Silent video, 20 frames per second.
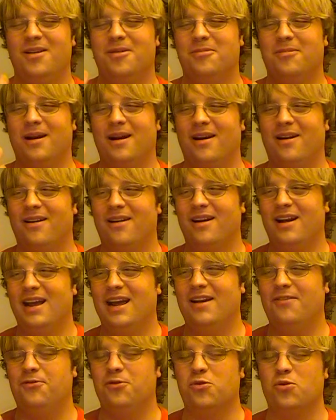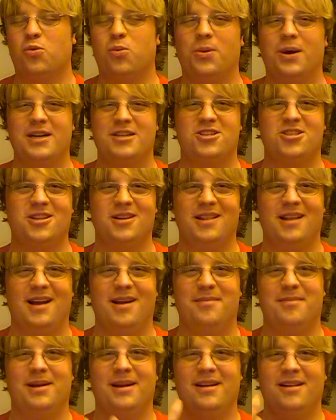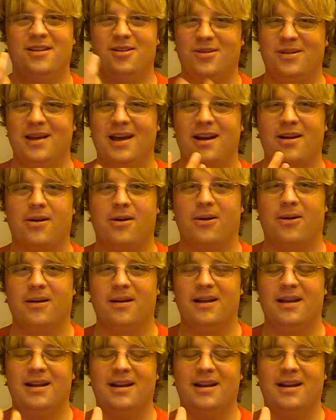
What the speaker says: where if you question them, you get hurt.